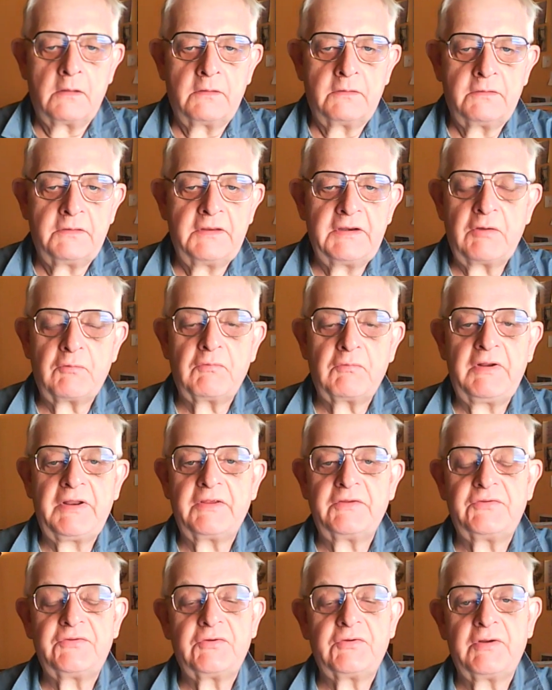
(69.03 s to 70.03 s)
They're not really
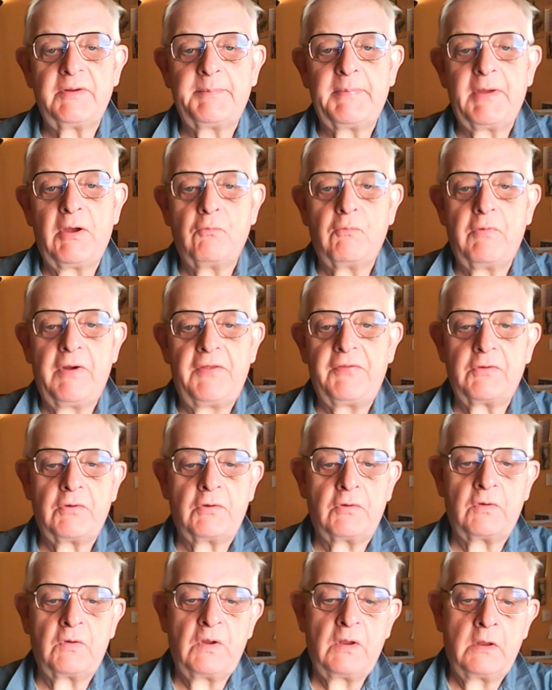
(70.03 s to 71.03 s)
concerned about
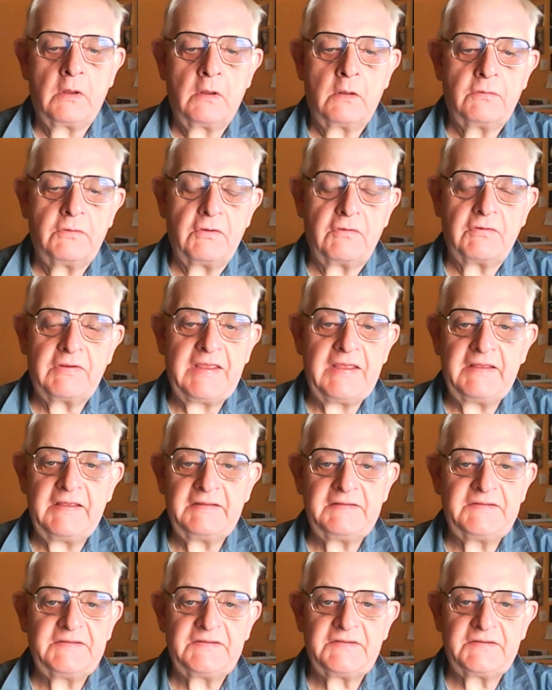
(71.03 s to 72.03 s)
whether their
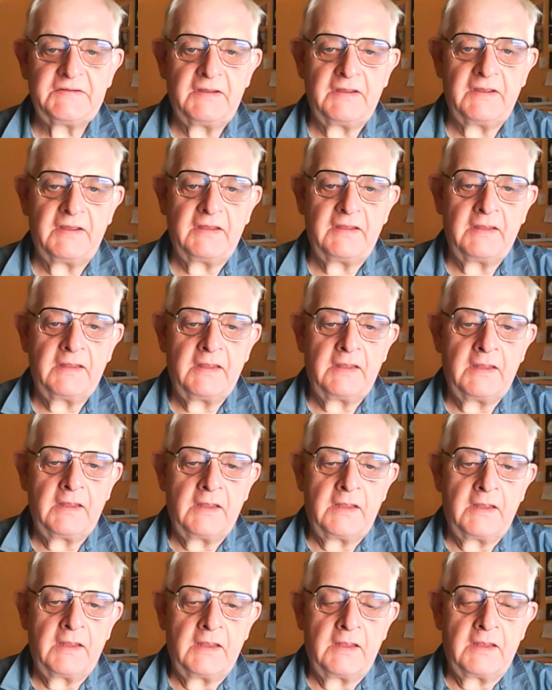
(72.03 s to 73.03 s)
kids
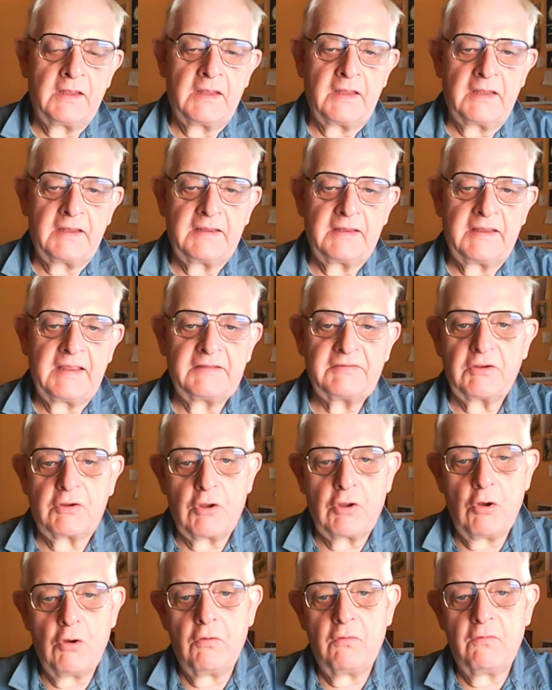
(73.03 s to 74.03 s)
get the
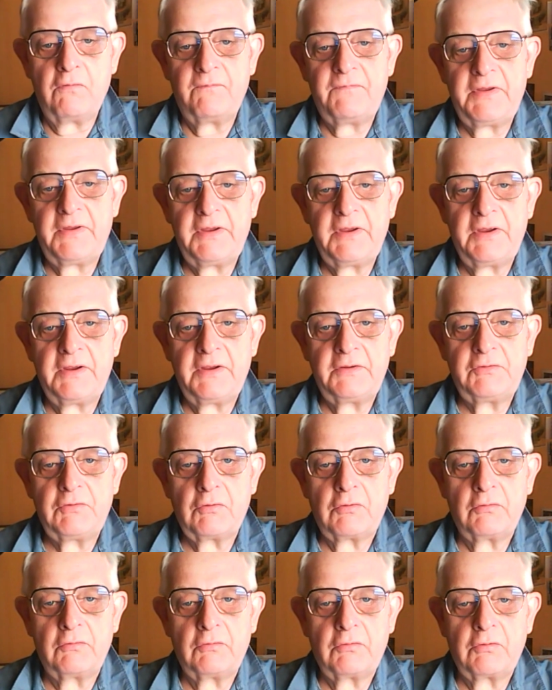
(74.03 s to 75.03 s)
COVID
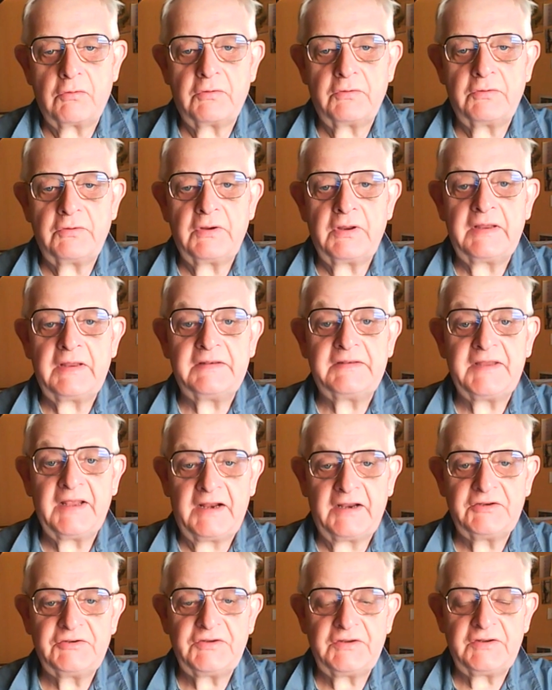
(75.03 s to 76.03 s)
or learn
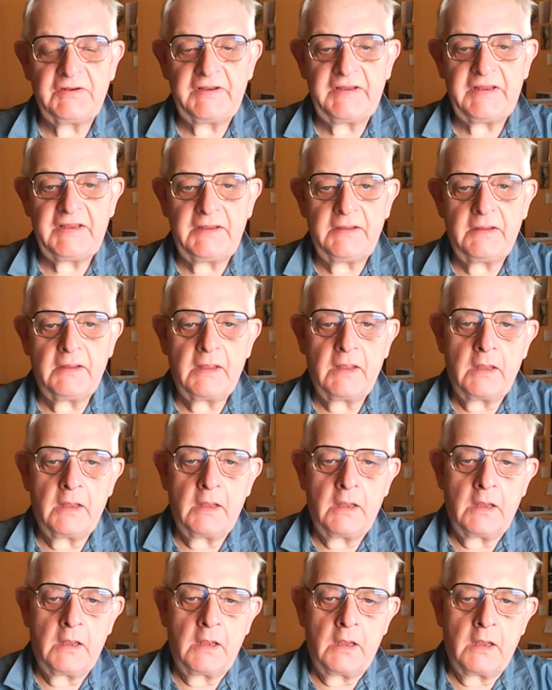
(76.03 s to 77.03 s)
intelligently
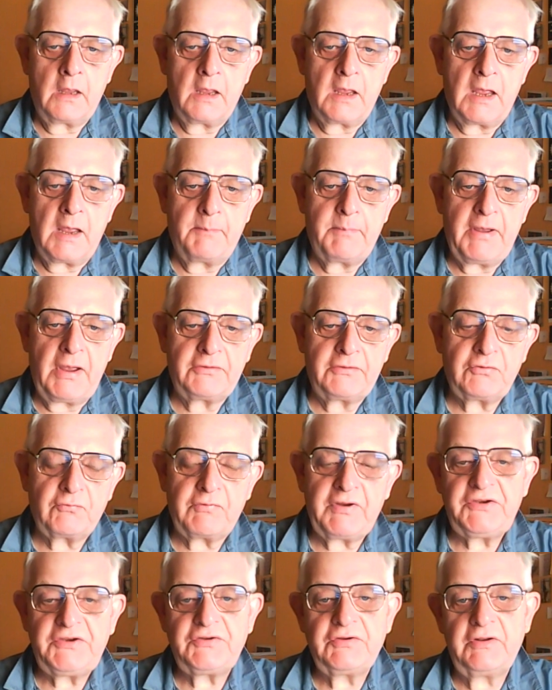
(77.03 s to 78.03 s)
about the
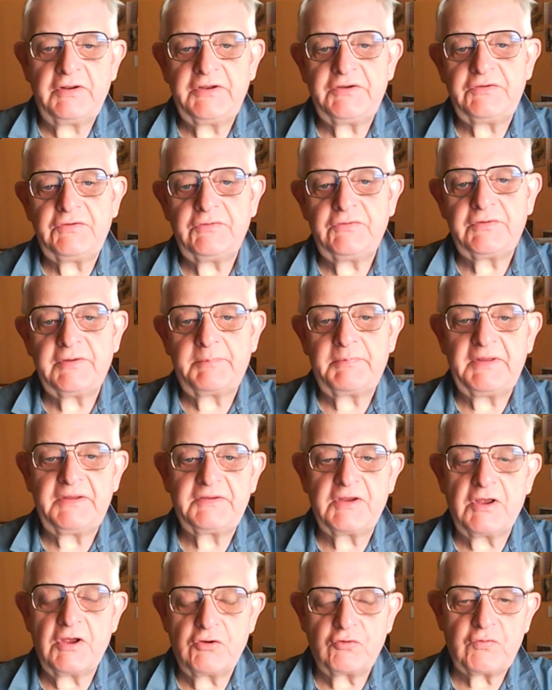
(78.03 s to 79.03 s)
racial issues of
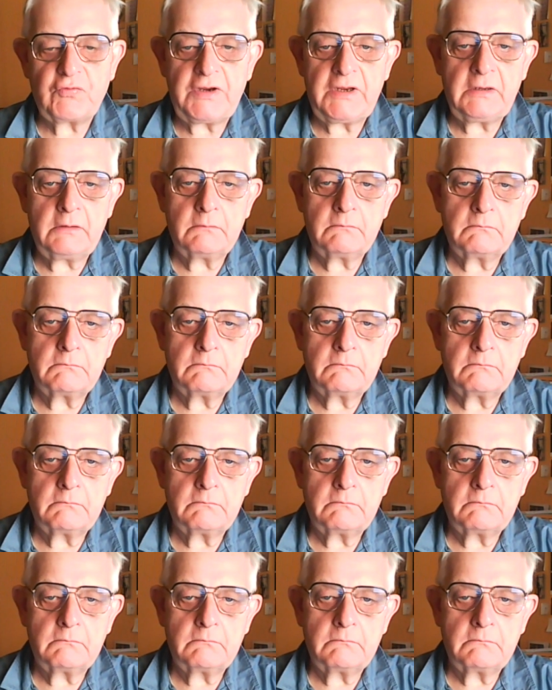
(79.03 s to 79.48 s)
this country.